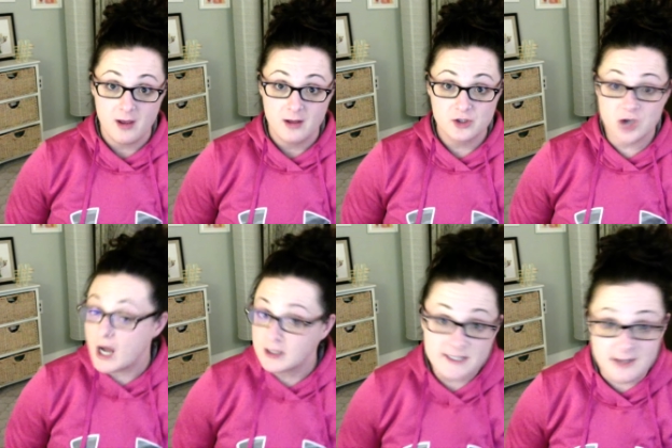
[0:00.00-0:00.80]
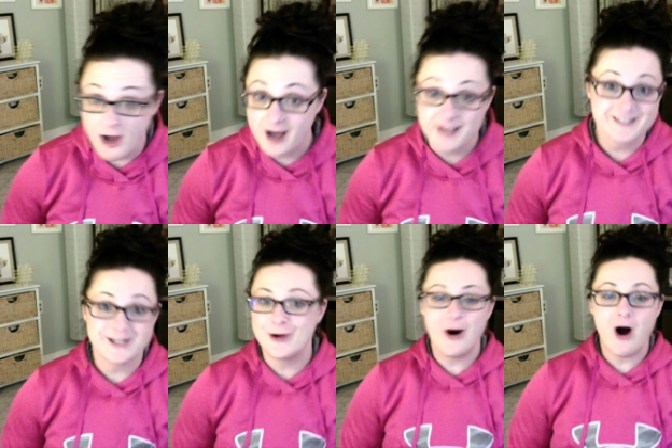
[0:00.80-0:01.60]
chocolate sauce,
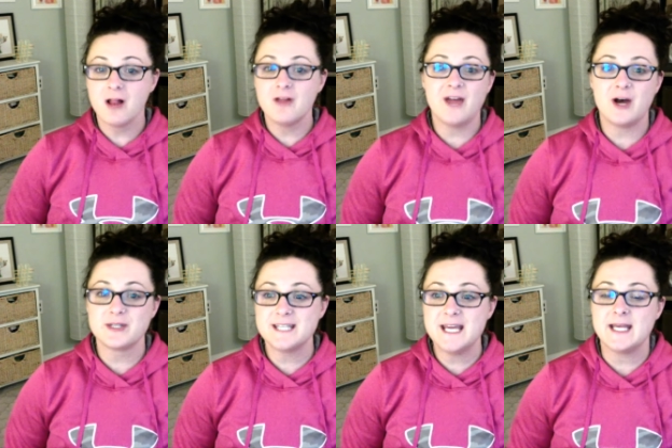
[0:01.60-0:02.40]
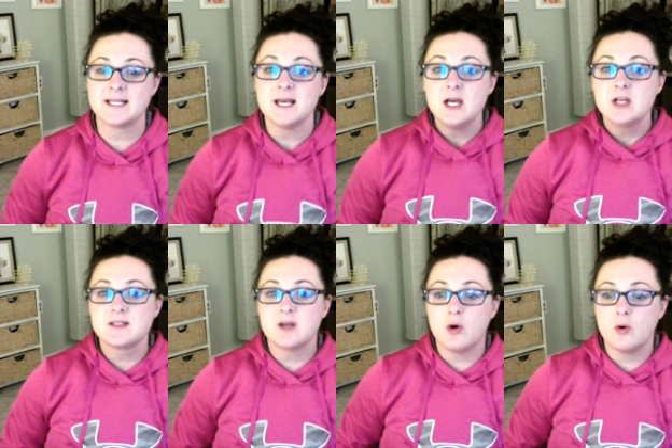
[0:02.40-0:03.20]
all of those things.
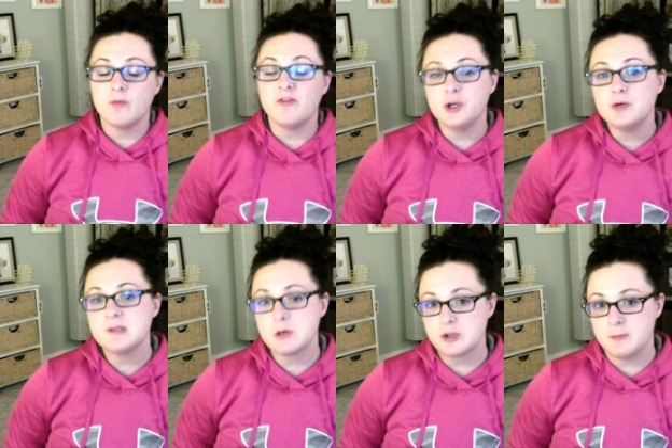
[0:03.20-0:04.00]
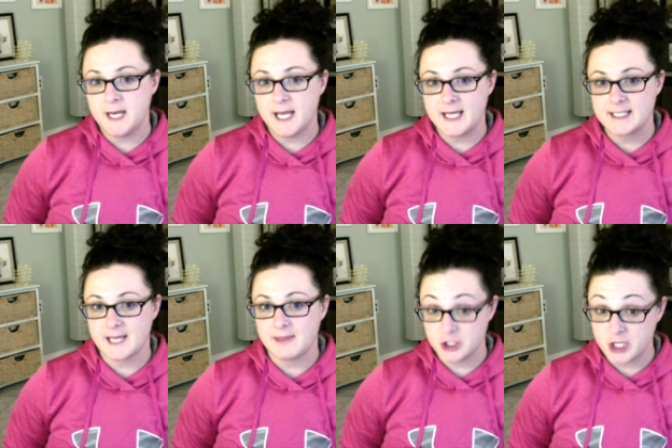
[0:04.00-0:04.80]
So view social media as
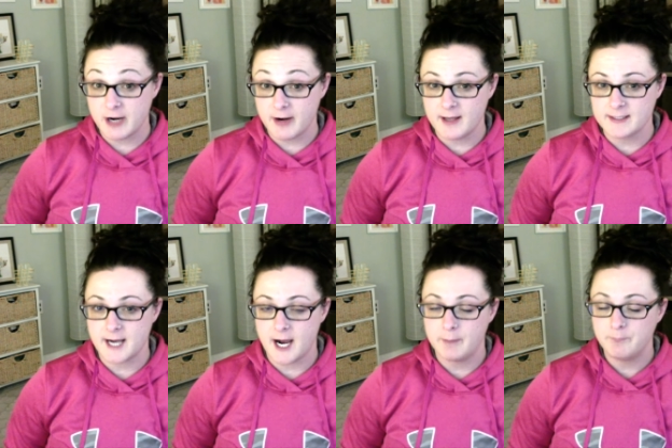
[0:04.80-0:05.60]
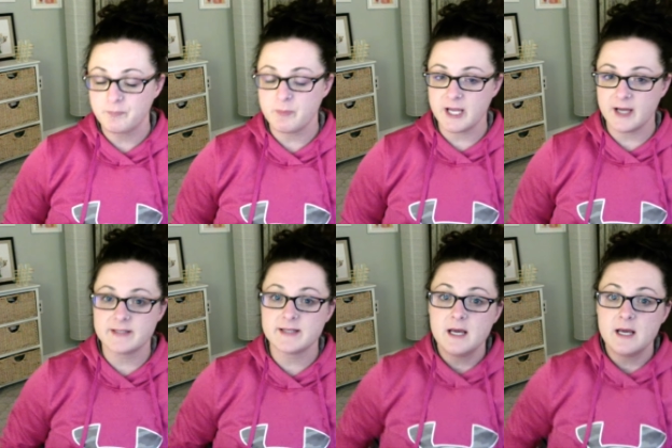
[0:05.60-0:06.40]
like the cherry on top,
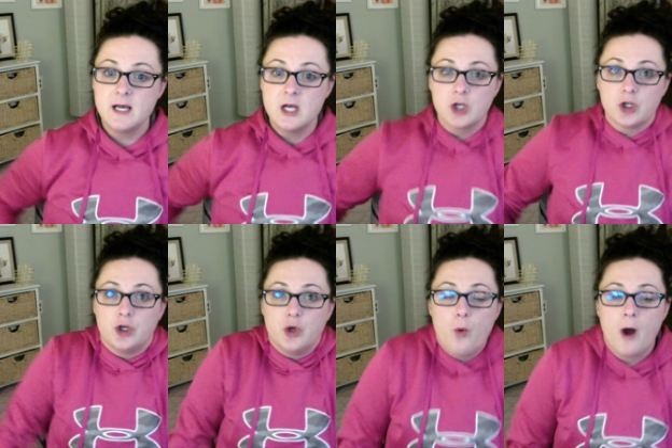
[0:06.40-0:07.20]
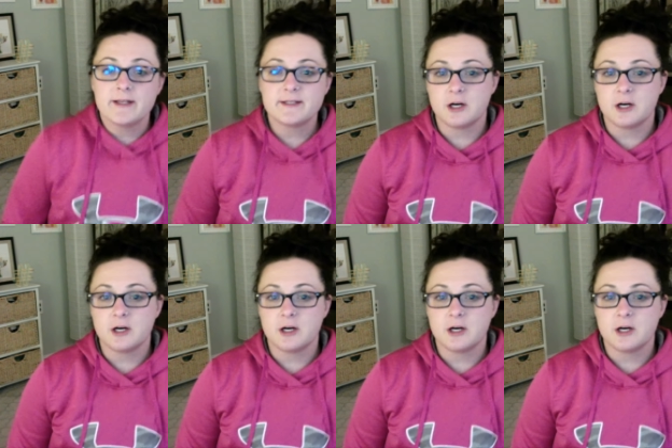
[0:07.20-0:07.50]
because you want to start